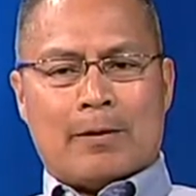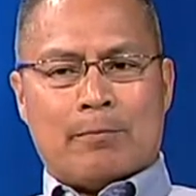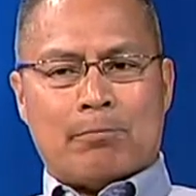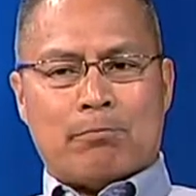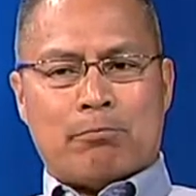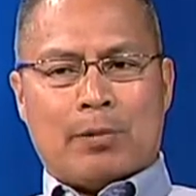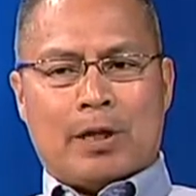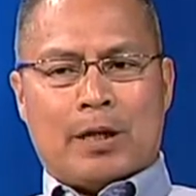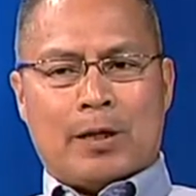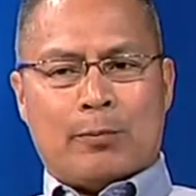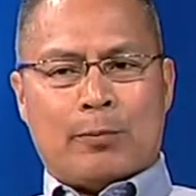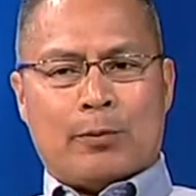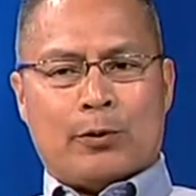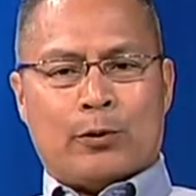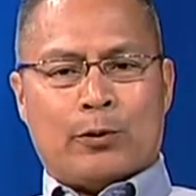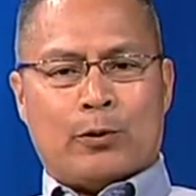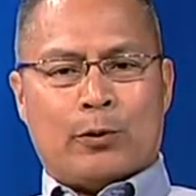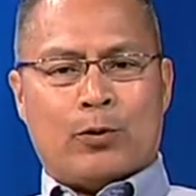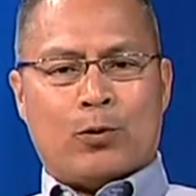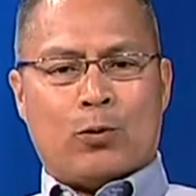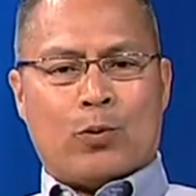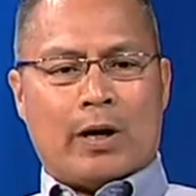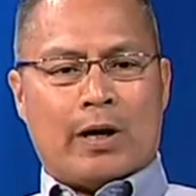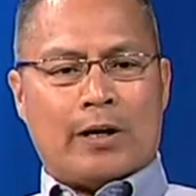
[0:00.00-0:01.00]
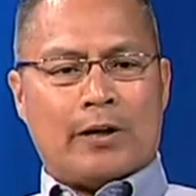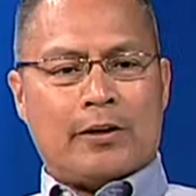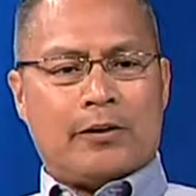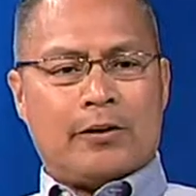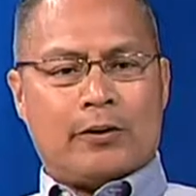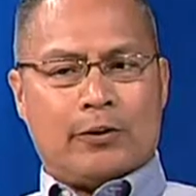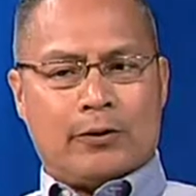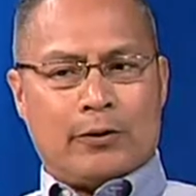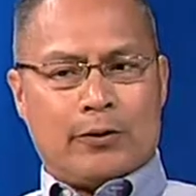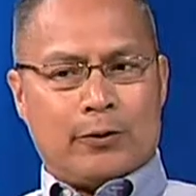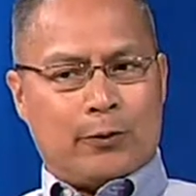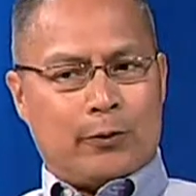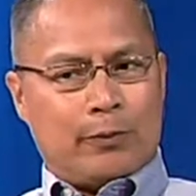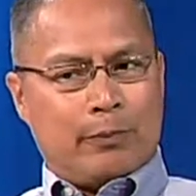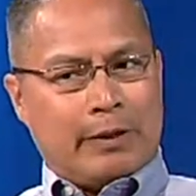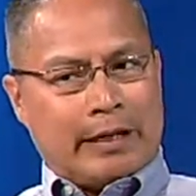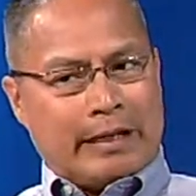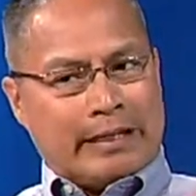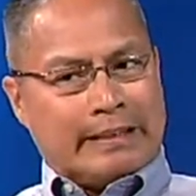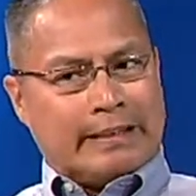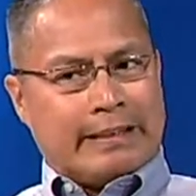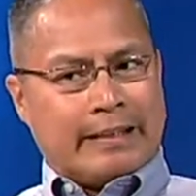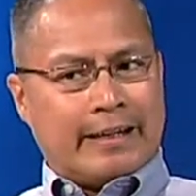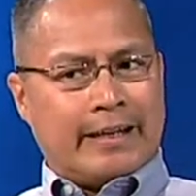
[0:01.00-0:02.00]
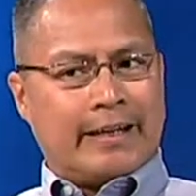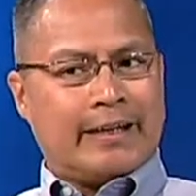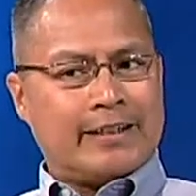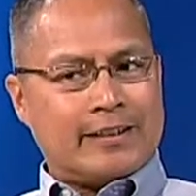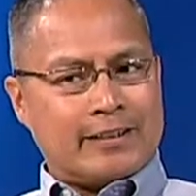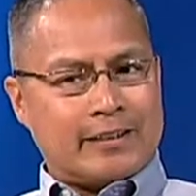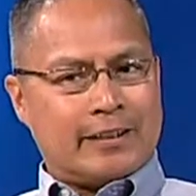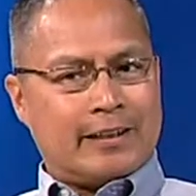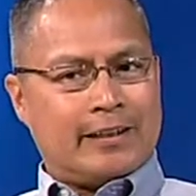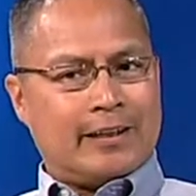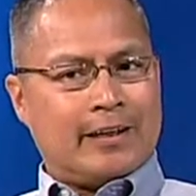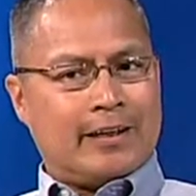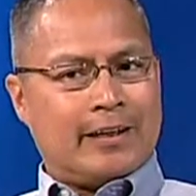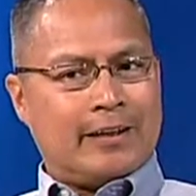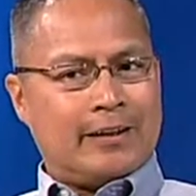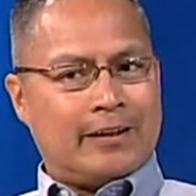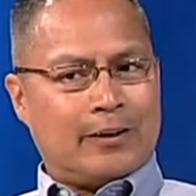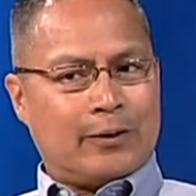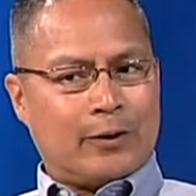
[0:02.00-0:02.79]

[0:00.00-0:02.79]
people who want you to do big things and then,